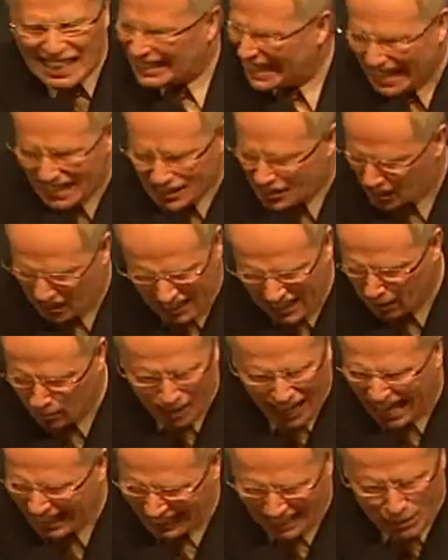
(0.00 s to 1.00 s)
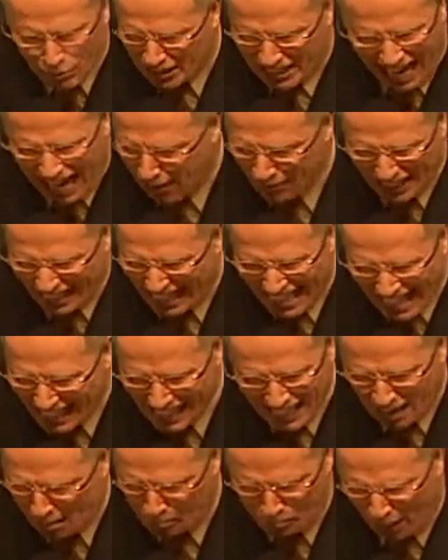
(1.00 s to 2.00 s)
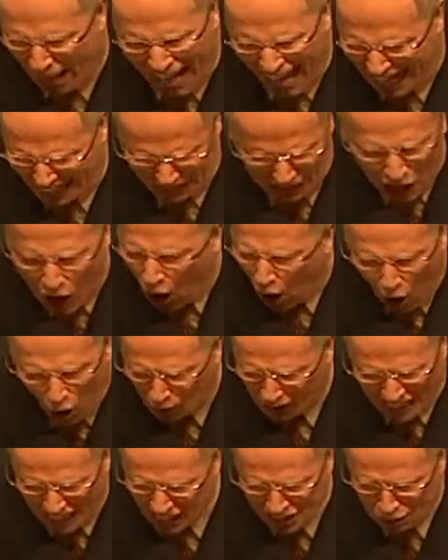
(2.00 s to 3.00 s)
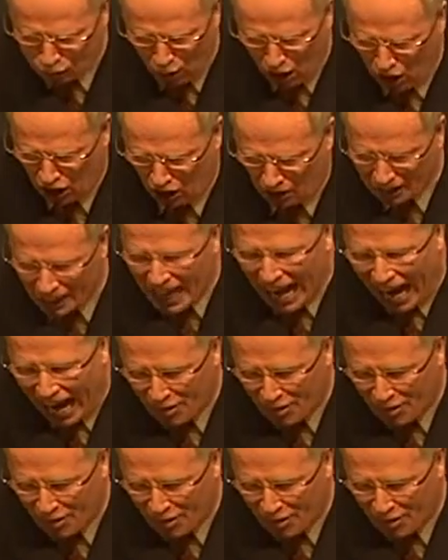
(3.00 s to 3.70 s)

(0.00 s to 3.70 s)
Didn't seem like he was having any impact on his world.